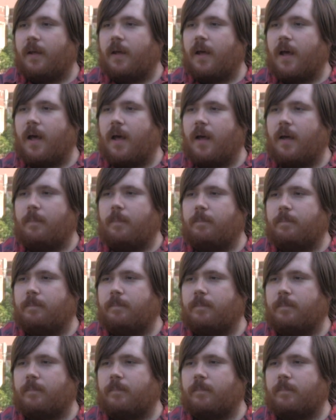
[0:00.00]

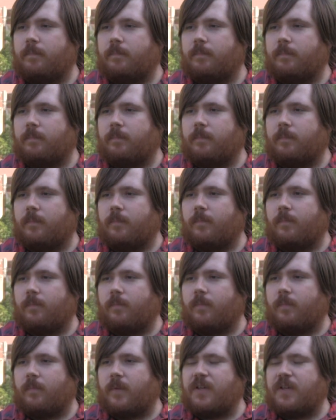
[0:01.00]

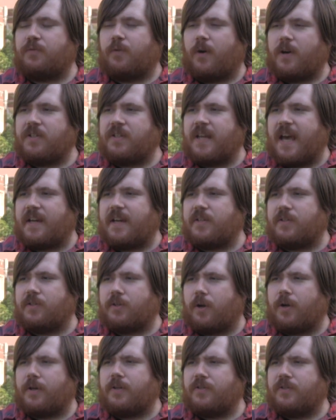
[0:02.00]
As far as
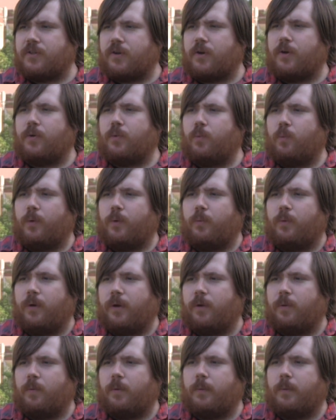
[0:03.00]
tactics are concerned, when
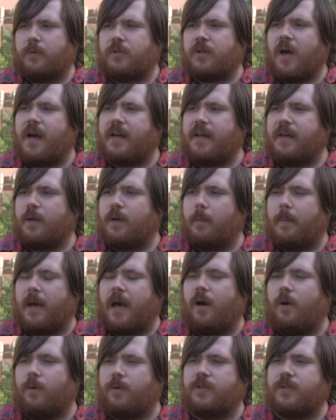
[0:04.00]
we're talking
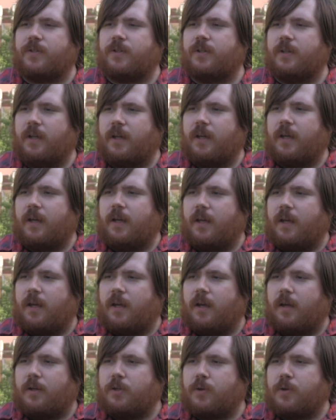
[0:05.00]
about
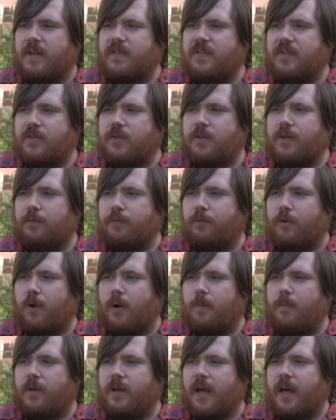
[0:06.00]
transitioning
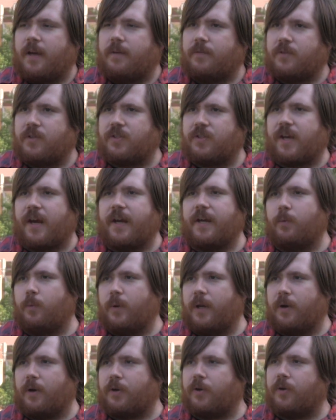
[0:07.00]
from the kind of society
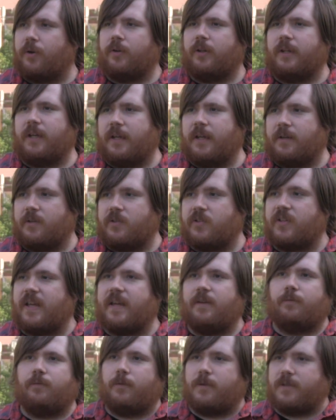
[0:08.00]
we are currently in, a
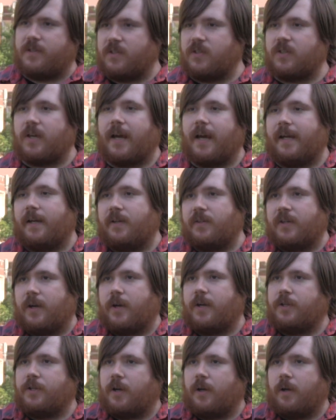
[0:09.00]
stateful society, as
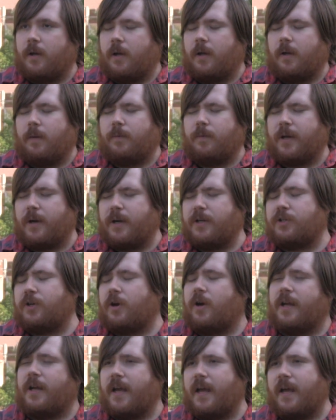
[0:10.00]
Gary
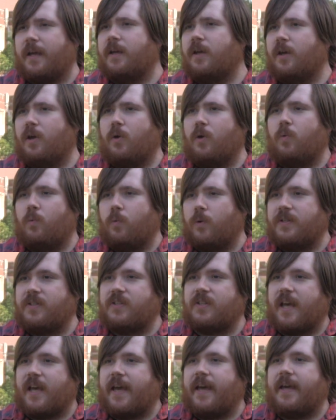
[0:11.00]
Chartier would
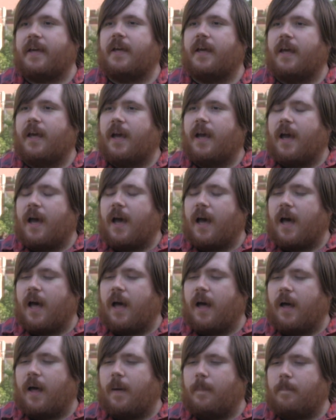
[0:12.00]
say,
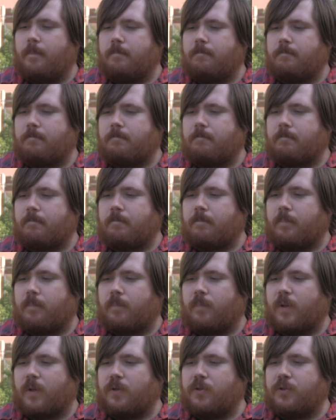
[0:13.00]
to
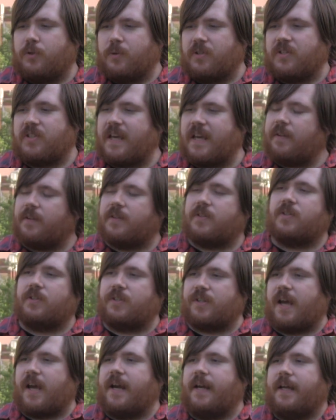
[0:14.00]
a stateless
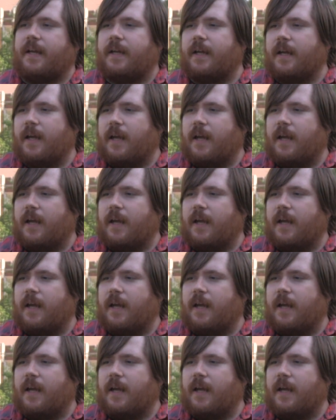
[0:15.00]
society,